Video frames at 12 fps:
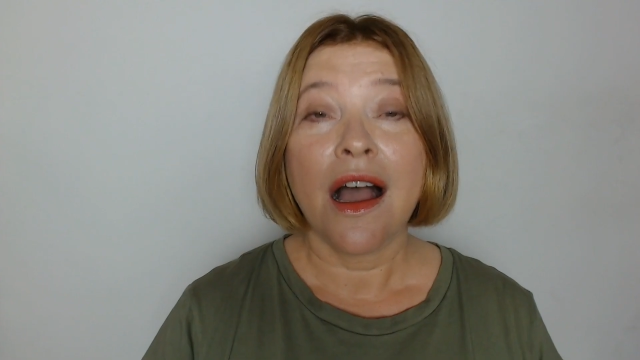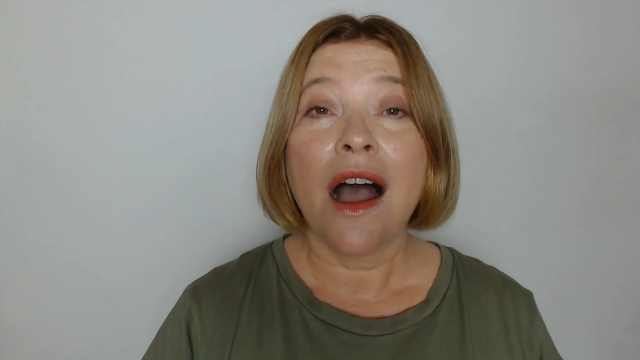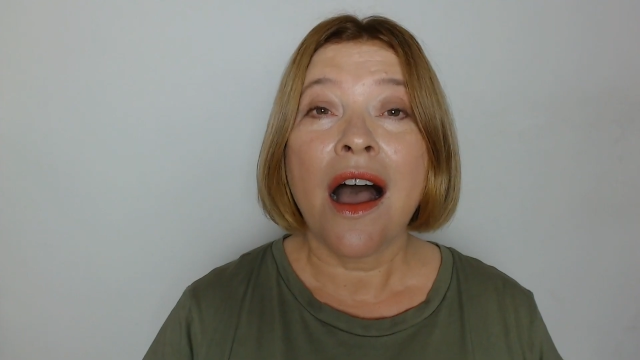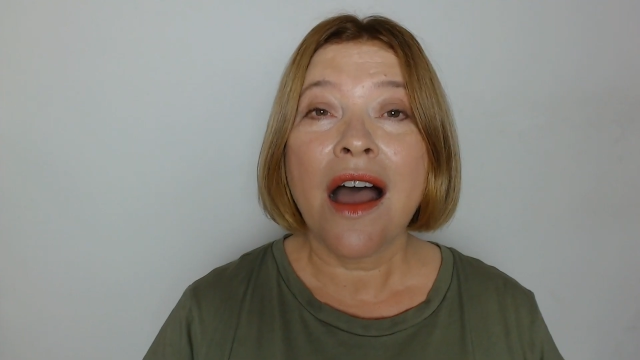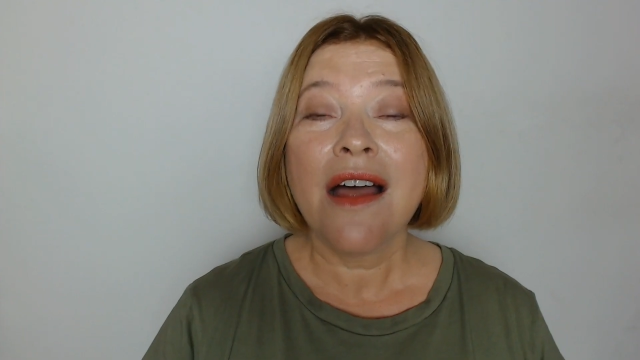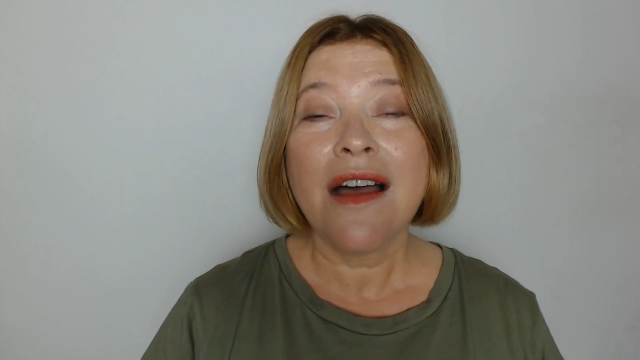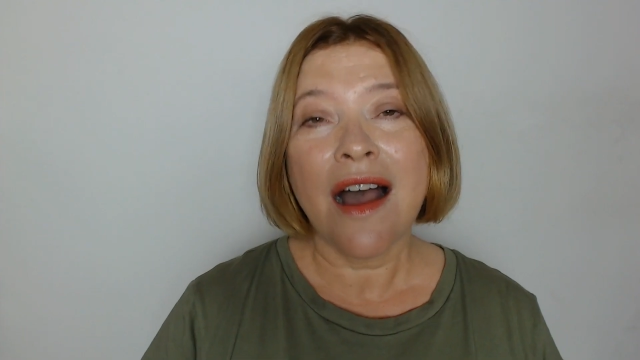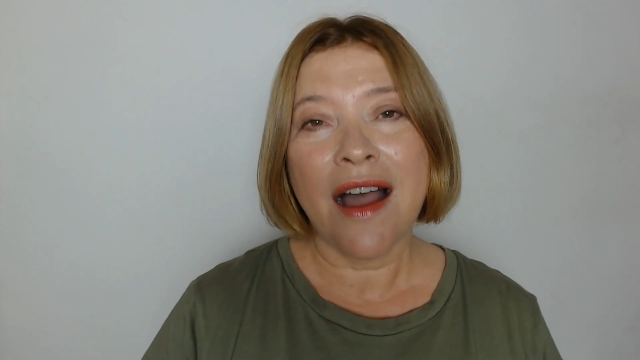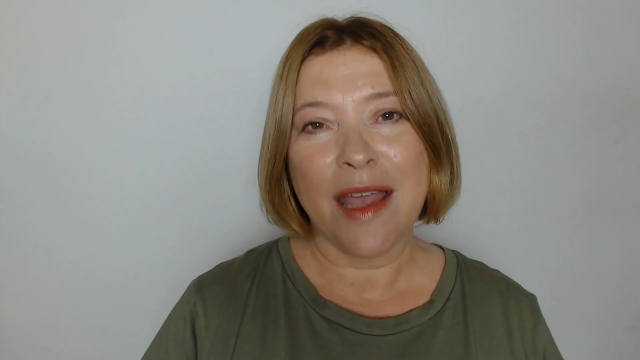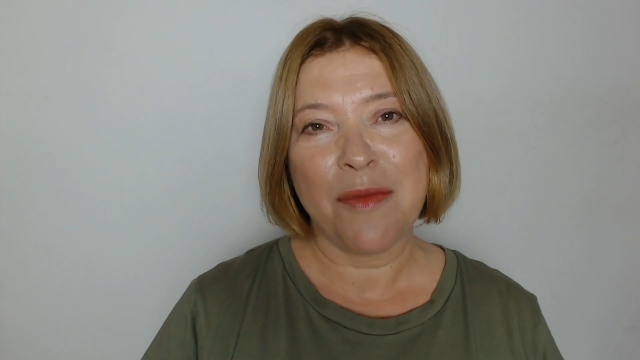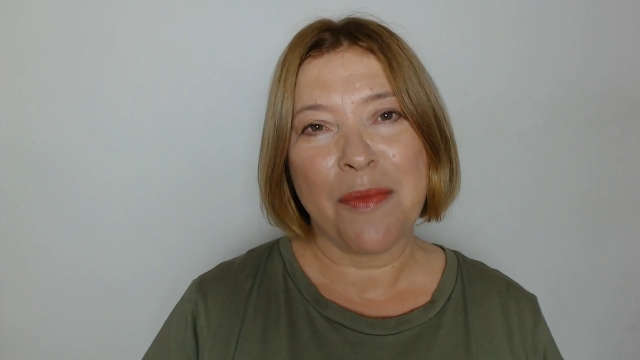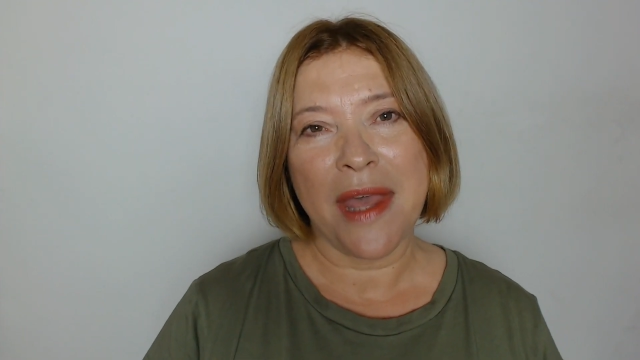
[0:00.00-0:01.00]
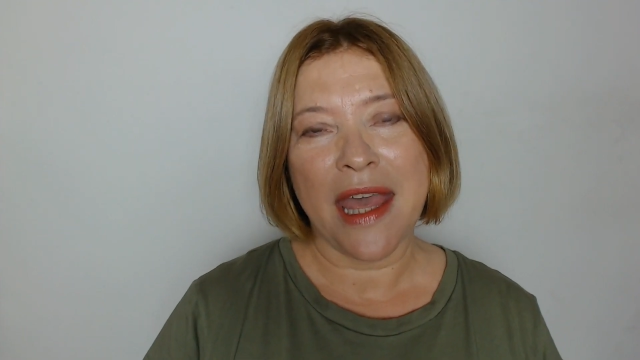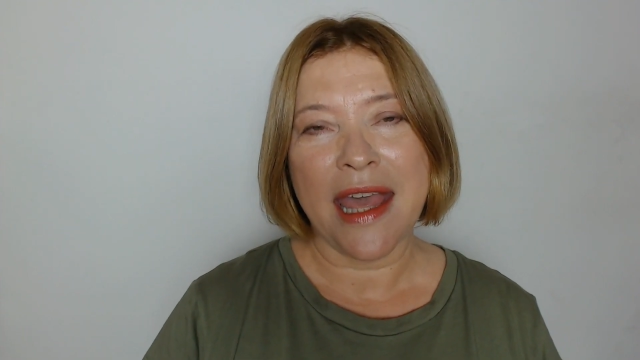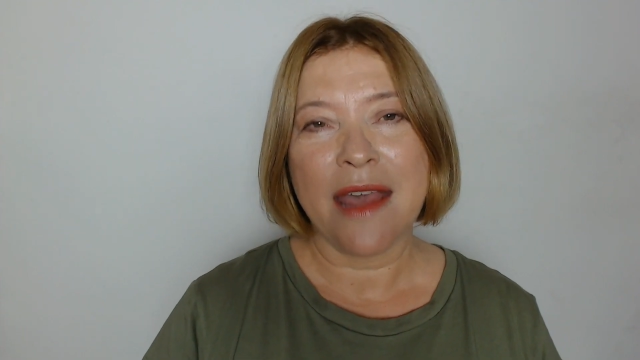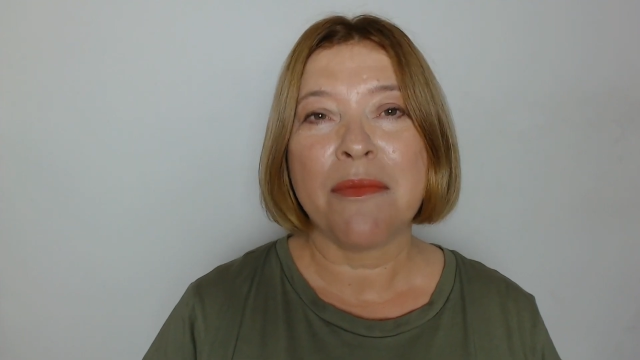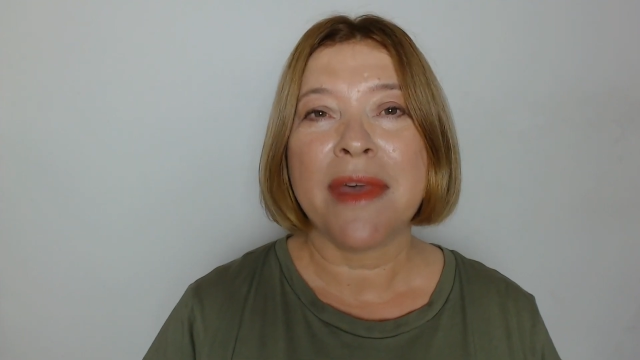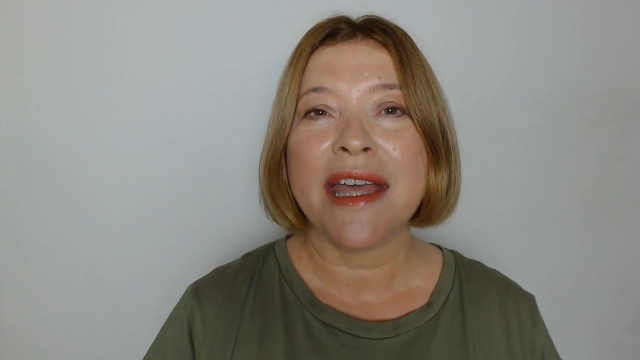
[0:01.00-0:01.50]

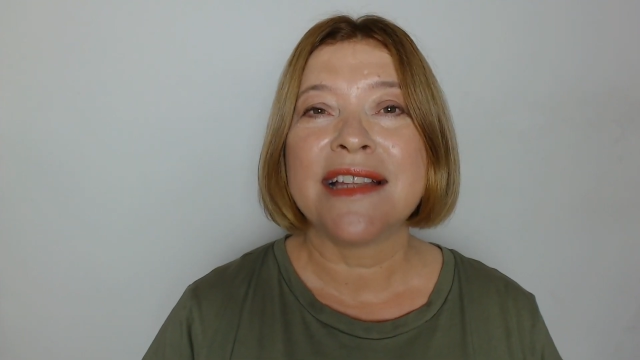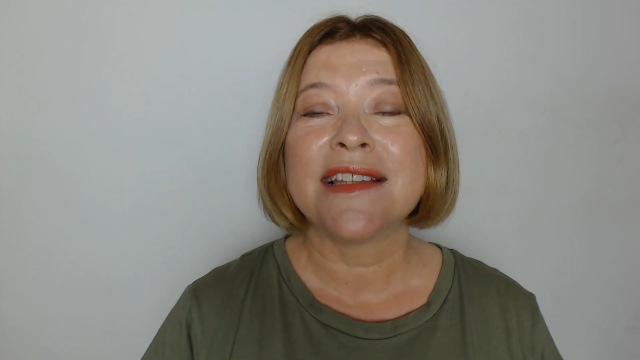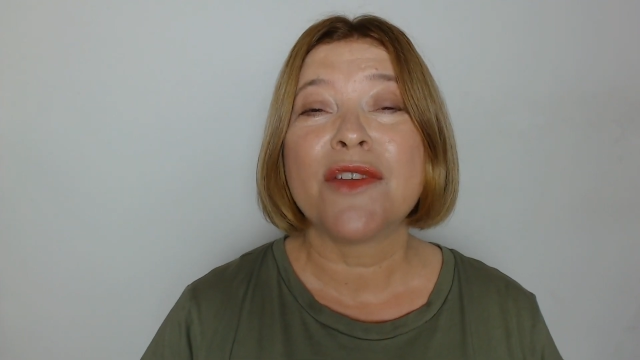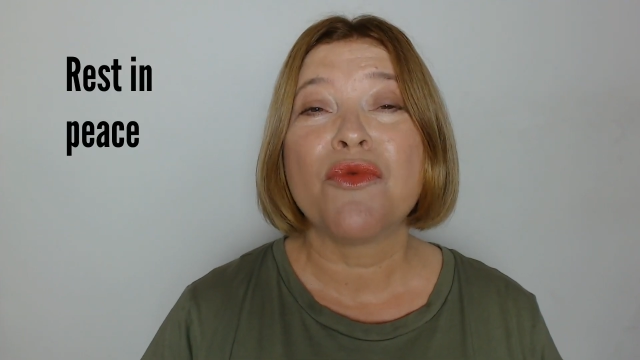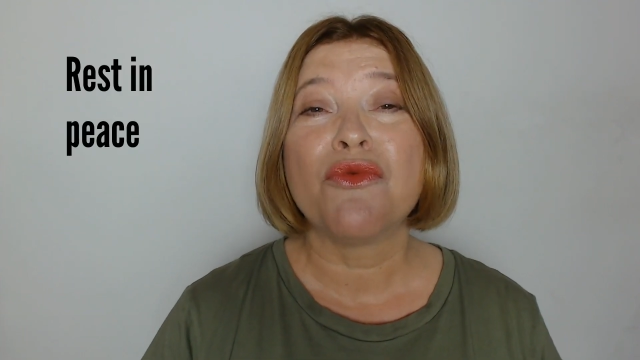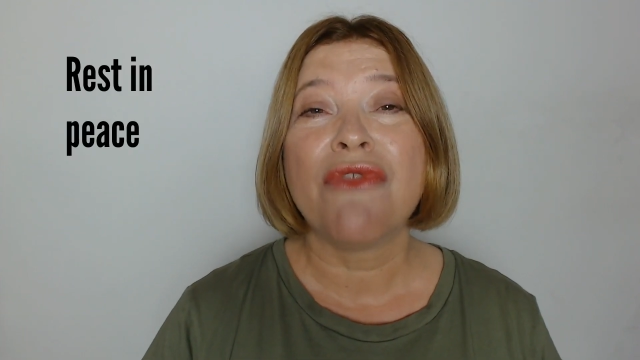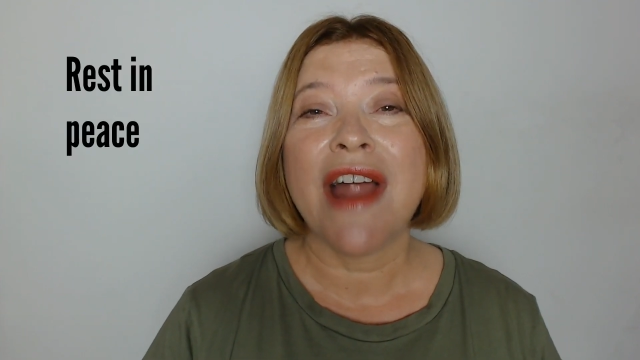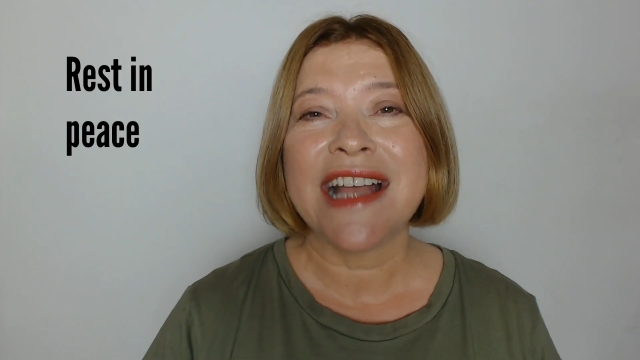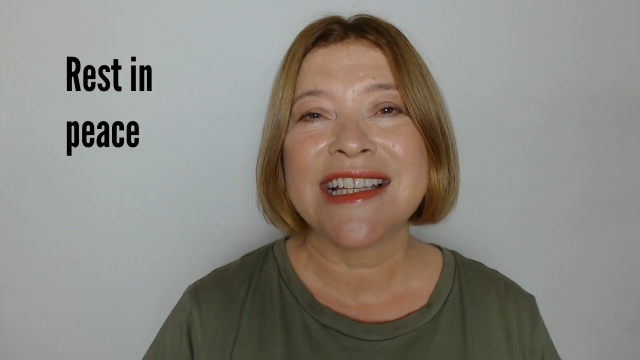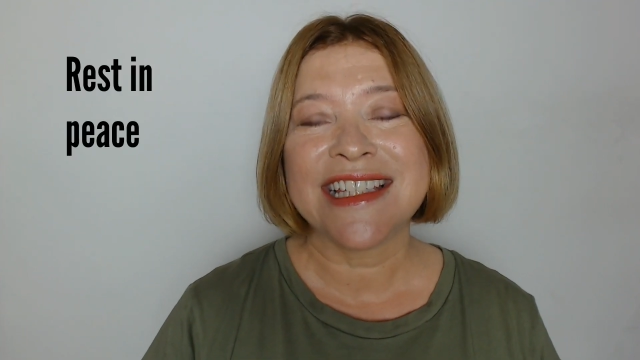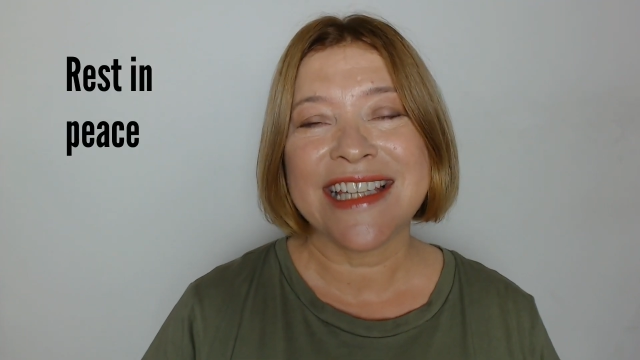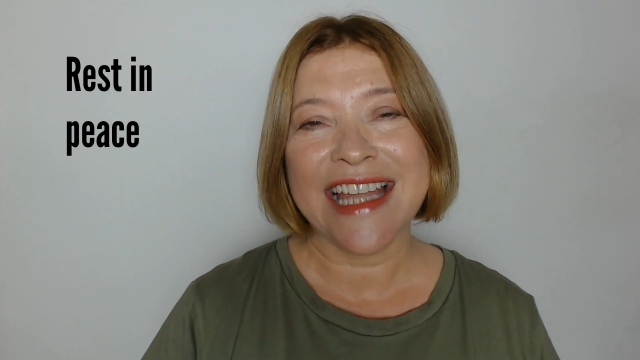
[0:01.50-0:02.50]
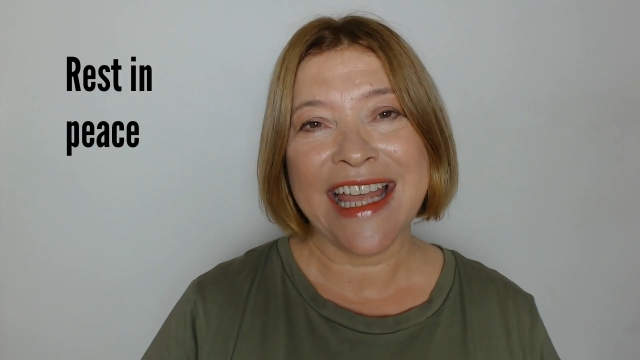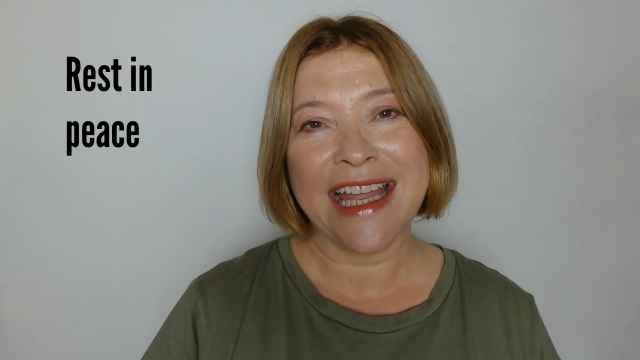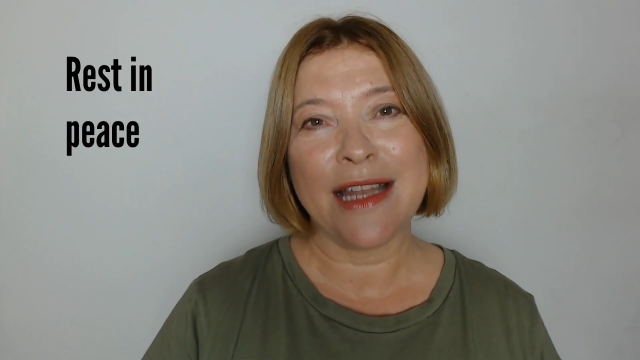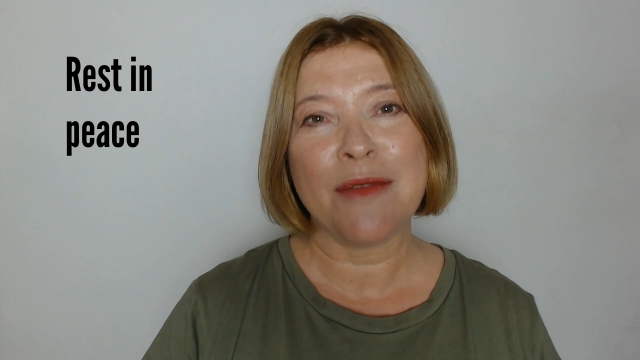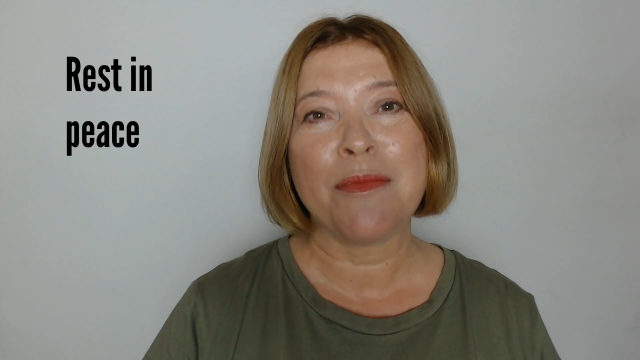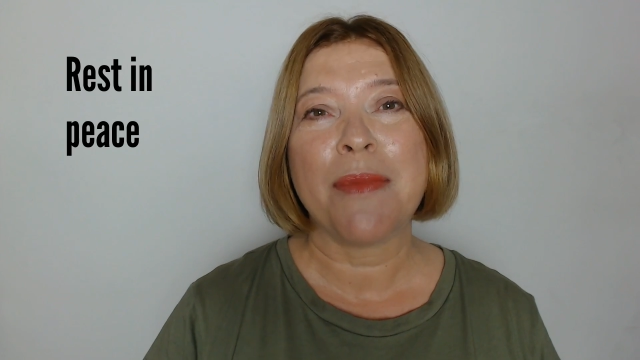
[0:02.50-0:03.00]
RIP means rest
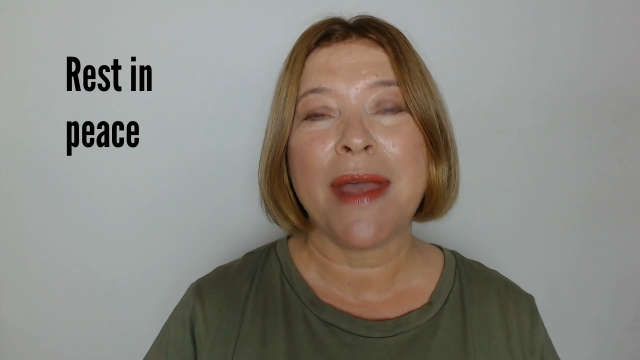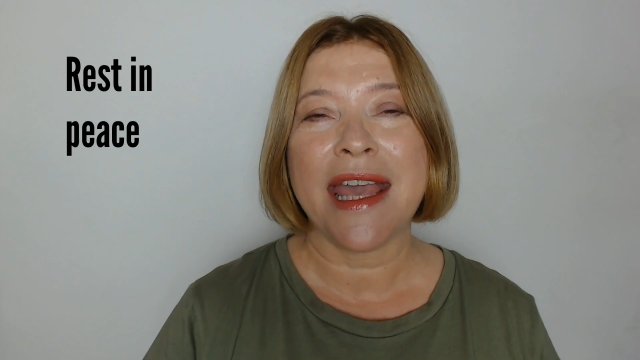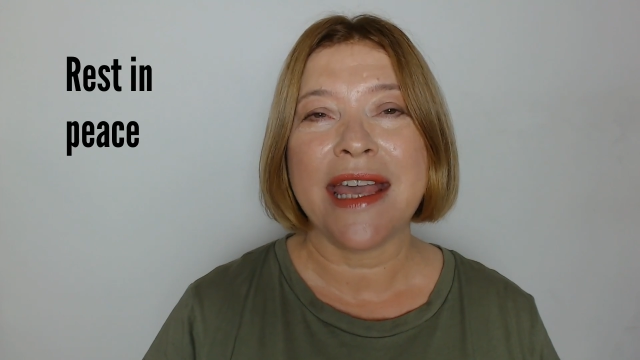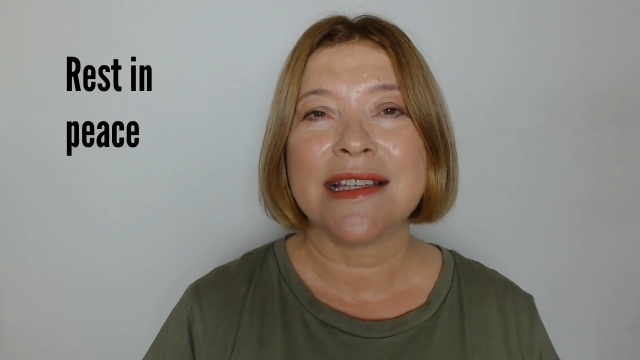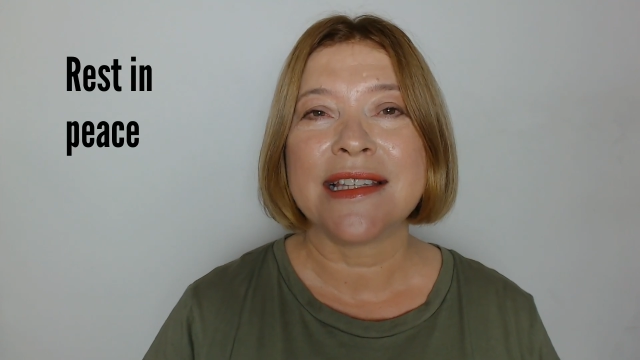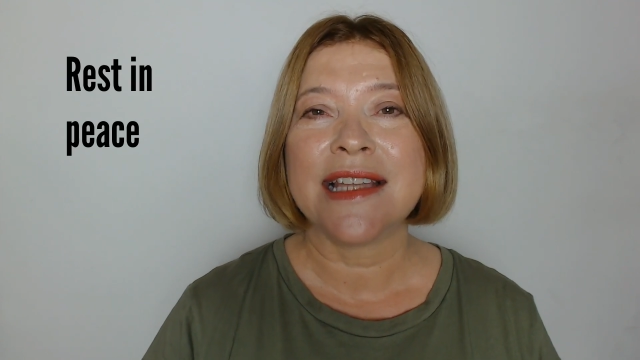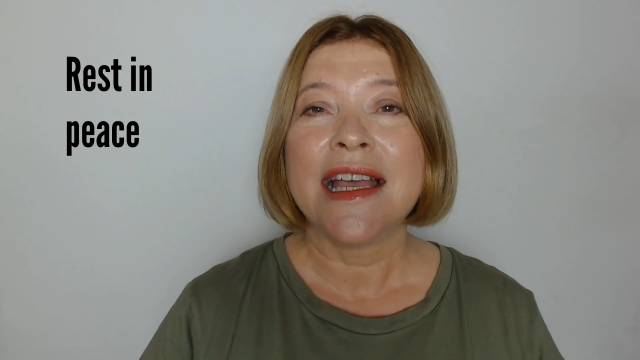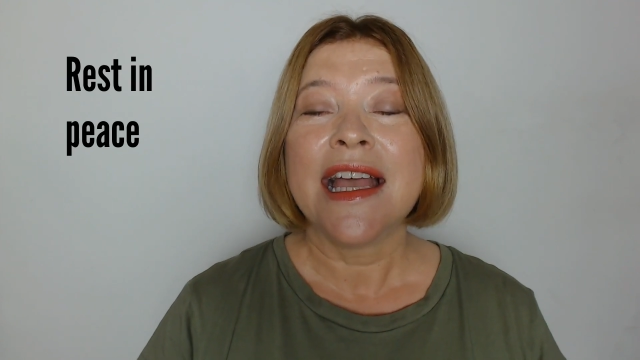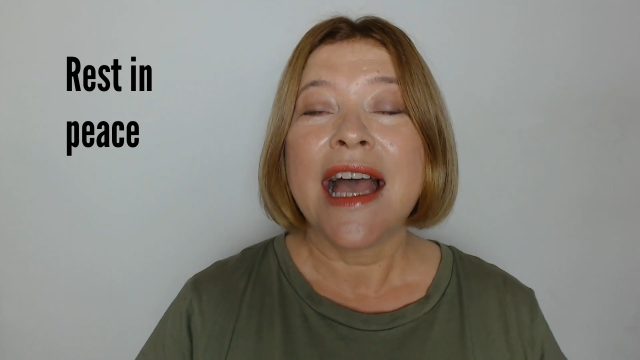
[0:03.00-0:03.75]
in peace.